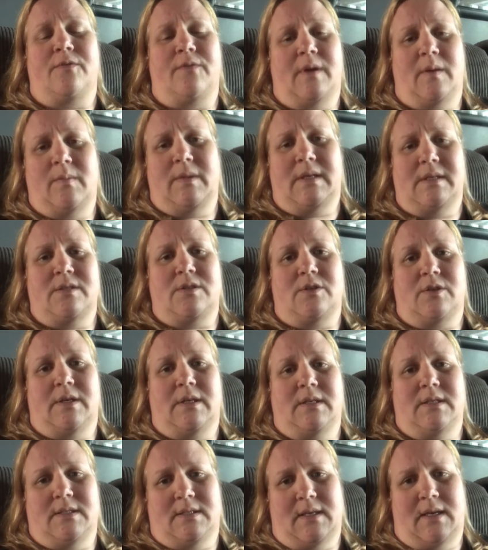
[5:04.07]
family history,
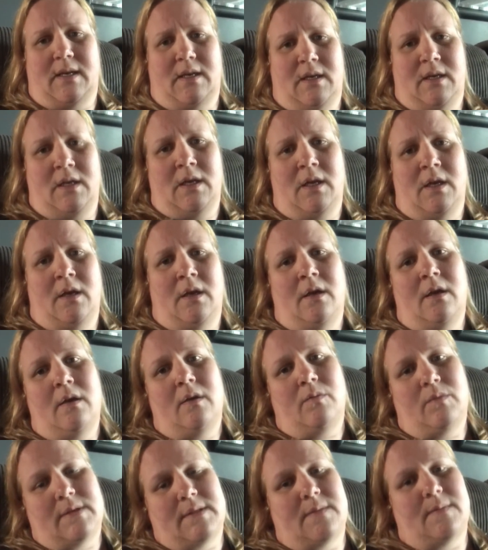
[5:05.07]
and decide
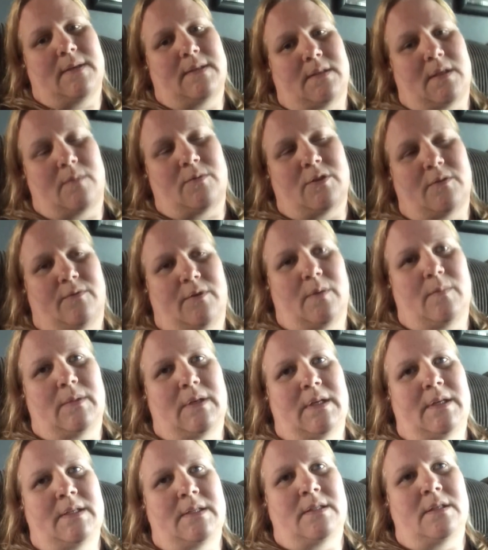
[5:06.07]
what's the best option for you. But
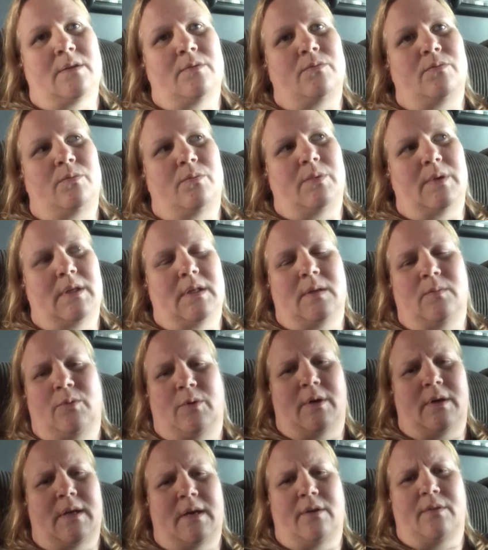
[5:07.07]
it is really
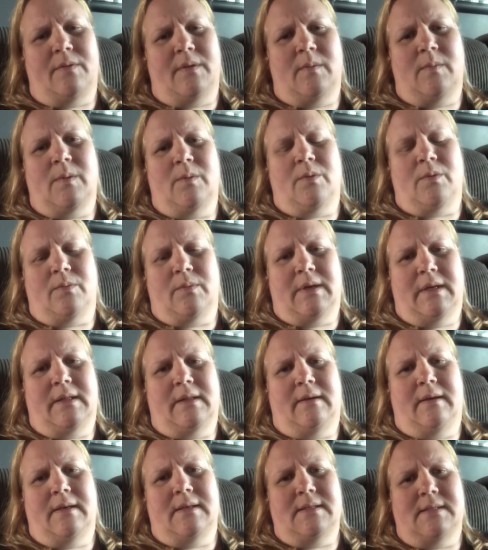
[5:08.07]
important. I don't think people
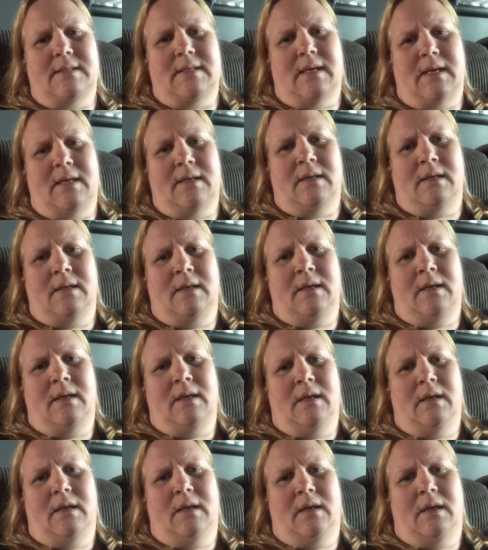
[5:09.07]
realize that,
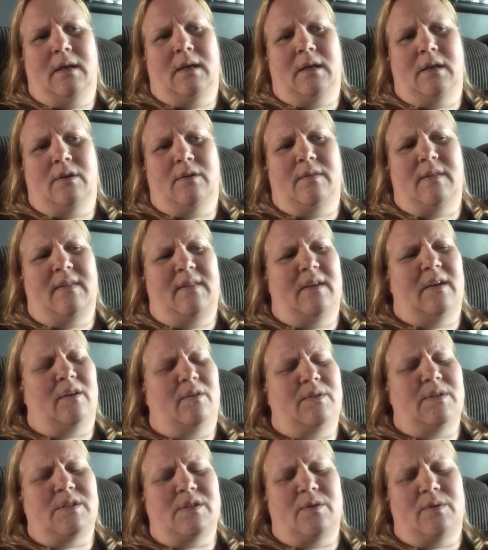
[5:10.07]
they think,
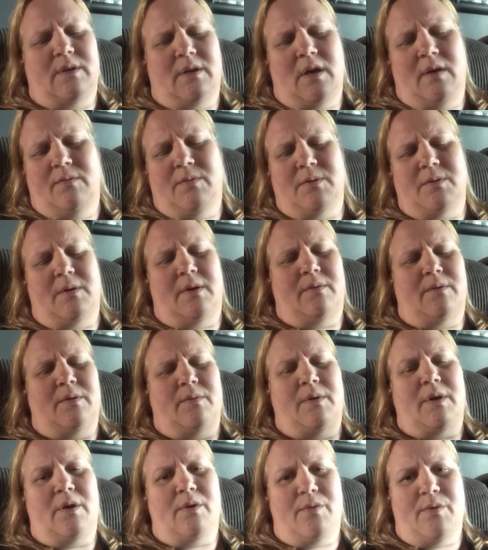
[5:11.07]
oh, it's so uncomfortable. I don't
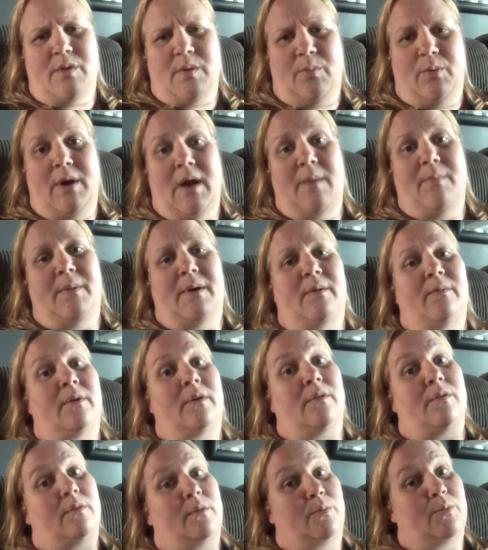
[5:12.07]
want to go through the prep. I don't want
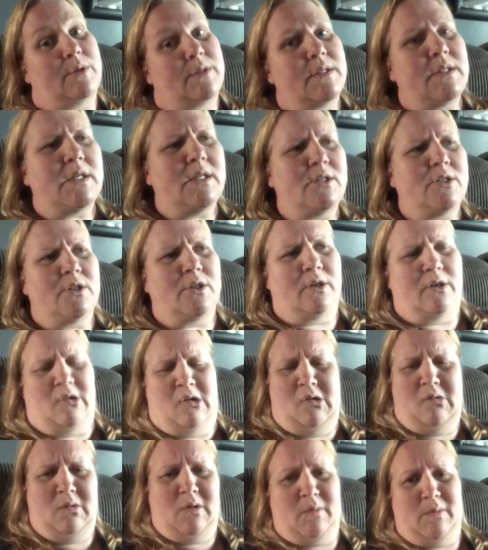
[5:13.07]
to go through the procedure. I
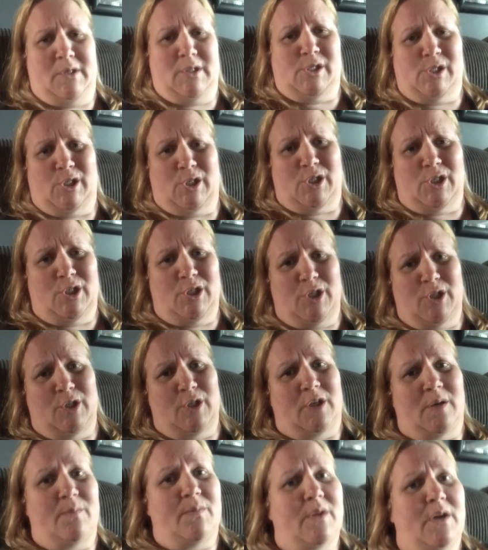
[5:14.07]
don't want to be sticking
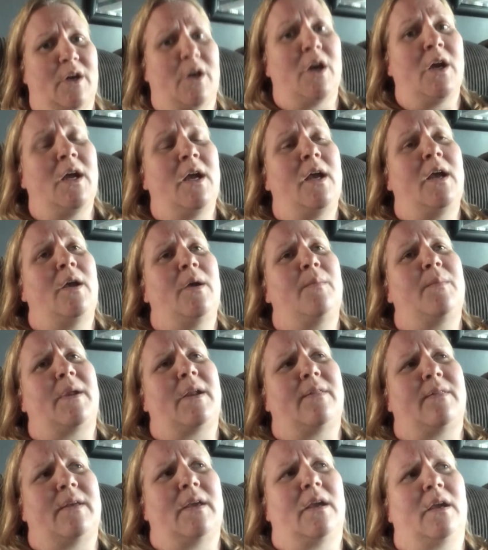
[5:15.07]
anything up there. But
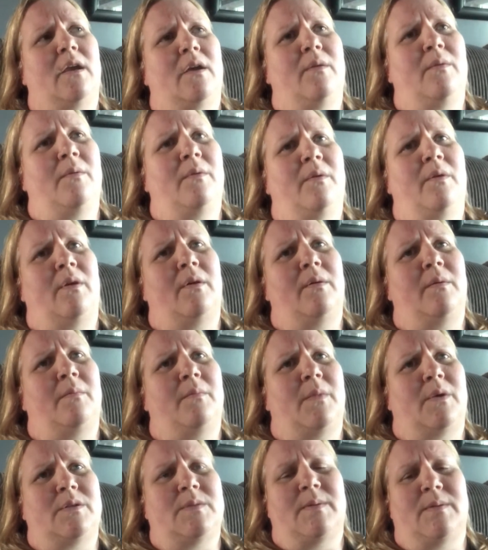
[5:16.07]
I think
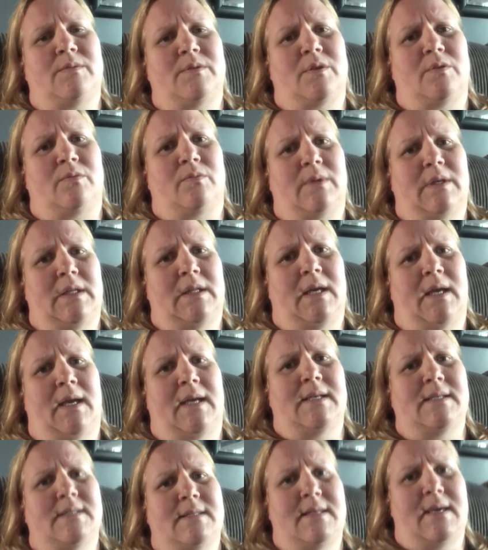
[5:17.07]
most people don't
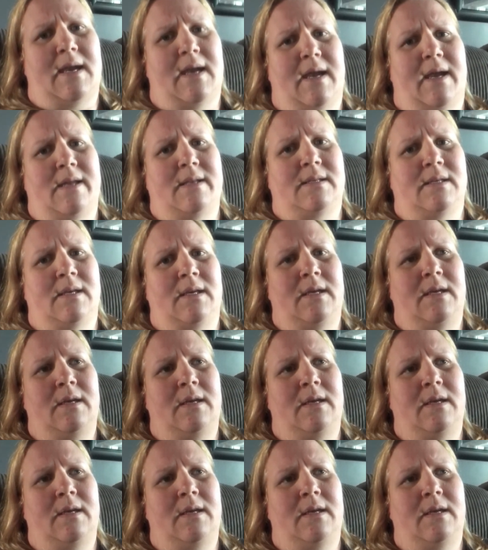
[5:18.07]
realize that